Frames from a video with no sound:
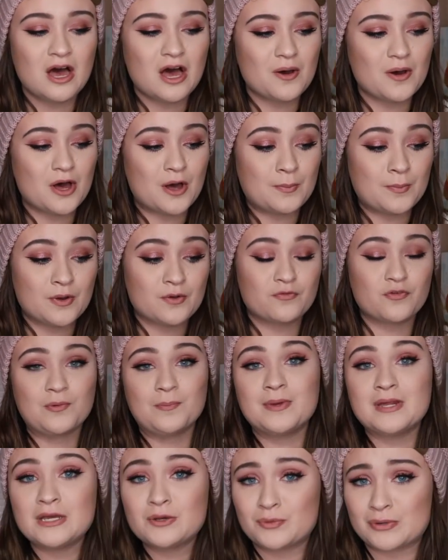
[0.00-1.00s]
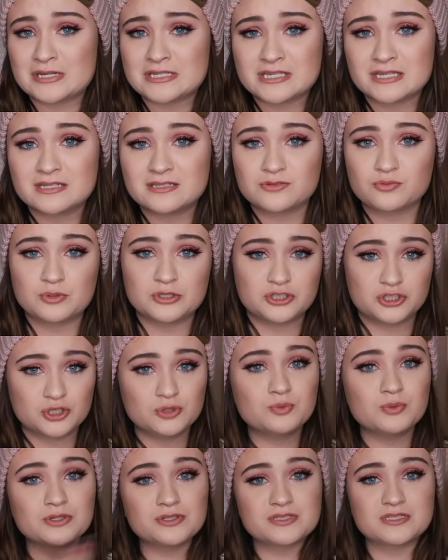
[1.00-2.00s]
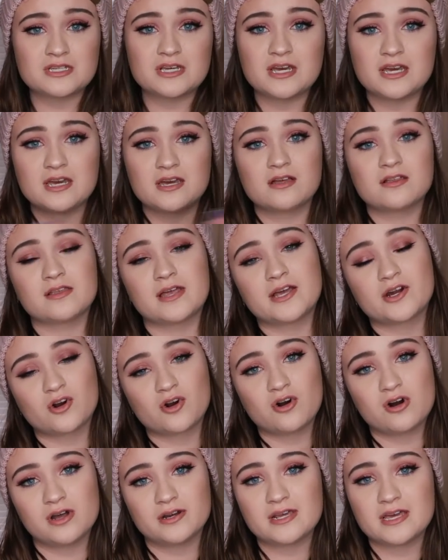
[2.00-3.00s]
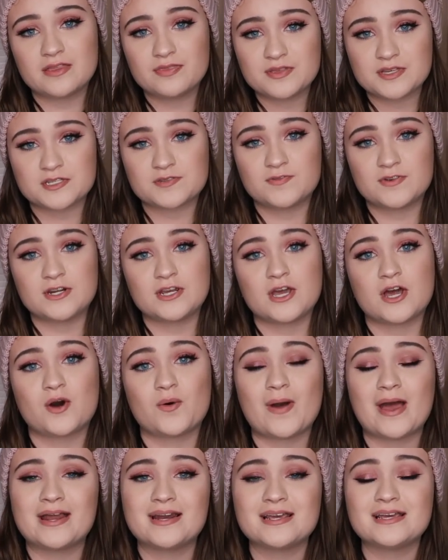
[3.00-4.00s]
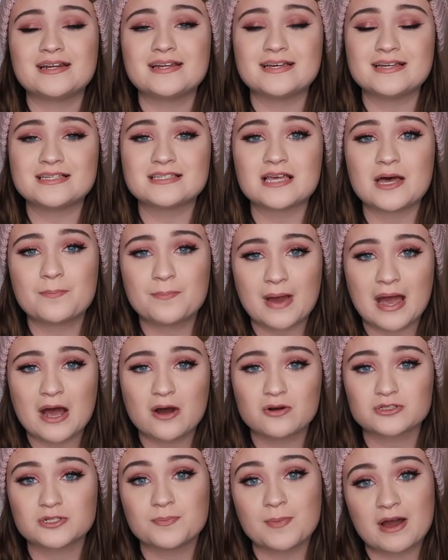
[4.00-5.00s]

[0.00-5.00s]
for many reasons, which you will see later on in this video, and it is about